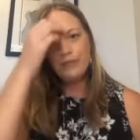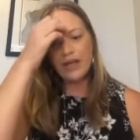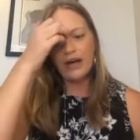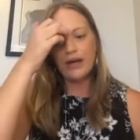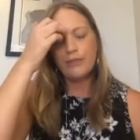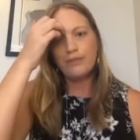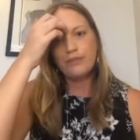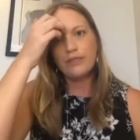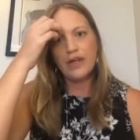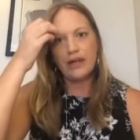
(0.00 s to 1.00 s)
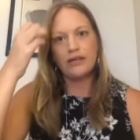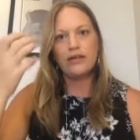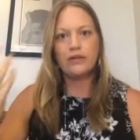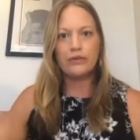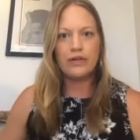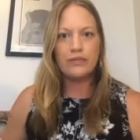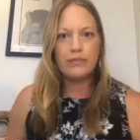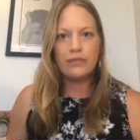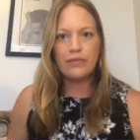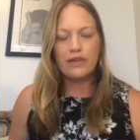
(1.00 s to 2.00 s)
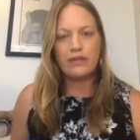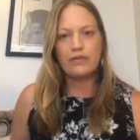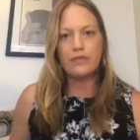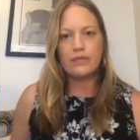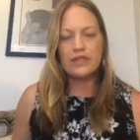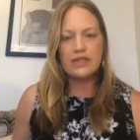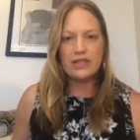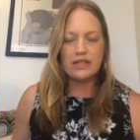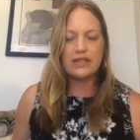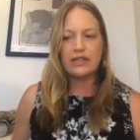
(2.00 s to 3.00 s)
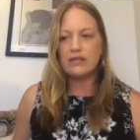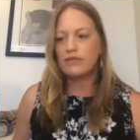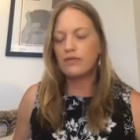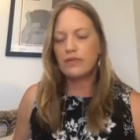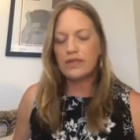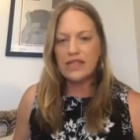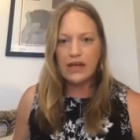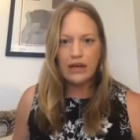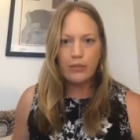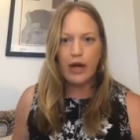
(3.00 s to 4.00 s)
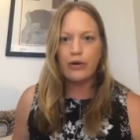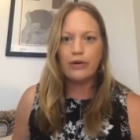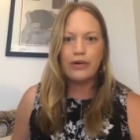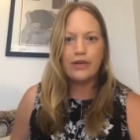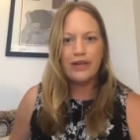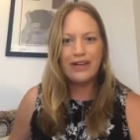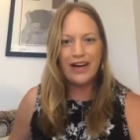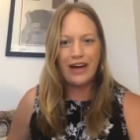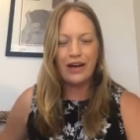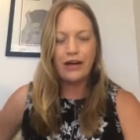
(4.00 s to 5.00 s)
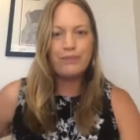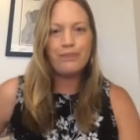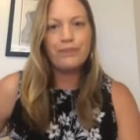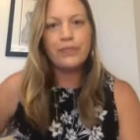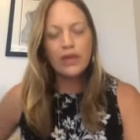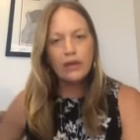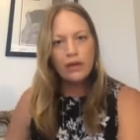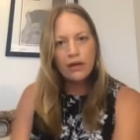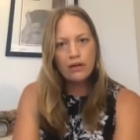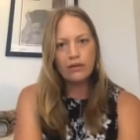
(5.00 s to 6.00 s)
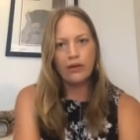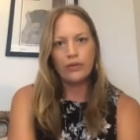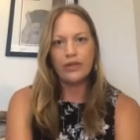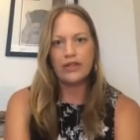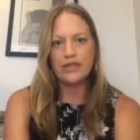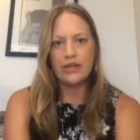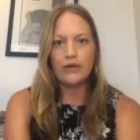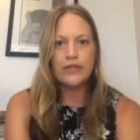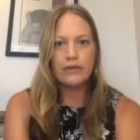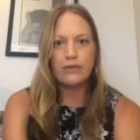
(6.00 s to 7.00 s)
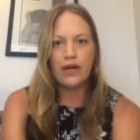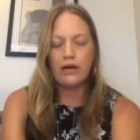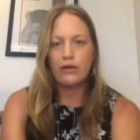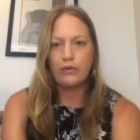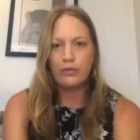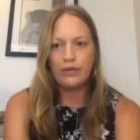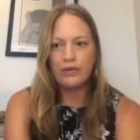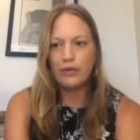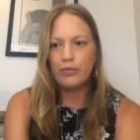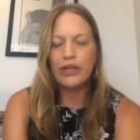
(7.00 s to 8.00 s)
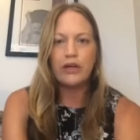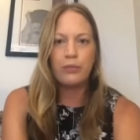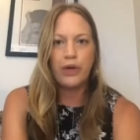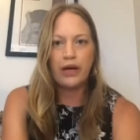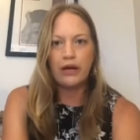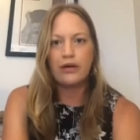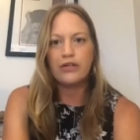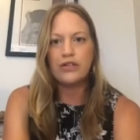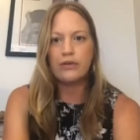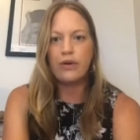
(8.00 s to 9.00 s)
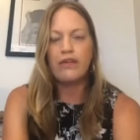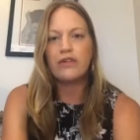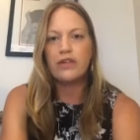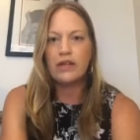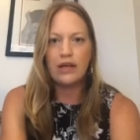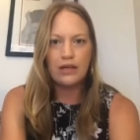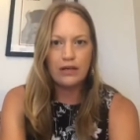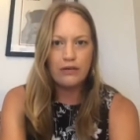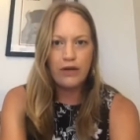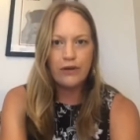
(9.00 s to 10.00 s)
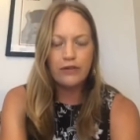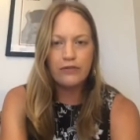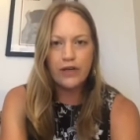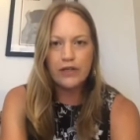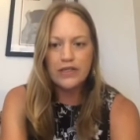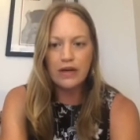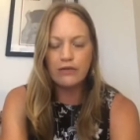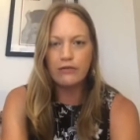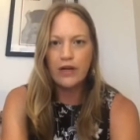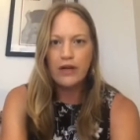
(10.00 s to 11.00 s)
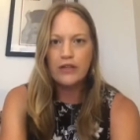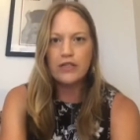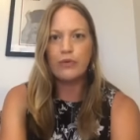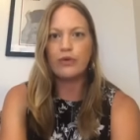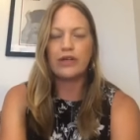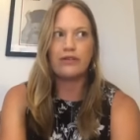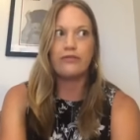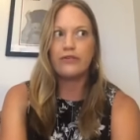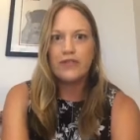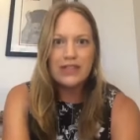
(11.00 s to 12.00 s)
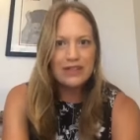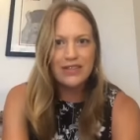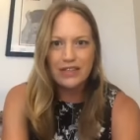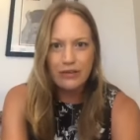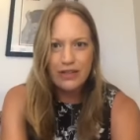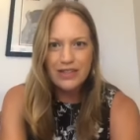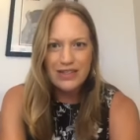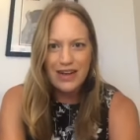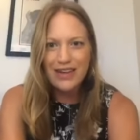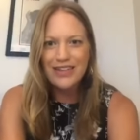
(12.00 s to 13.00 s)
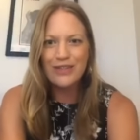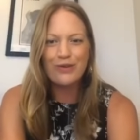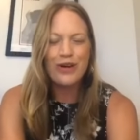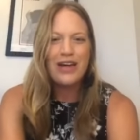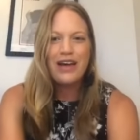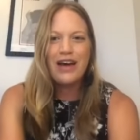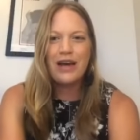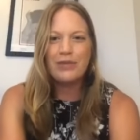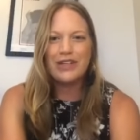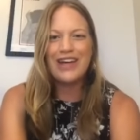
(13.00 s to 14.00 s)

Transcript: um, and you know, the the statistics saying about um, loneliness also now being compared to having the negative health effects of smoking 15 cigarettes a day. So, I mean,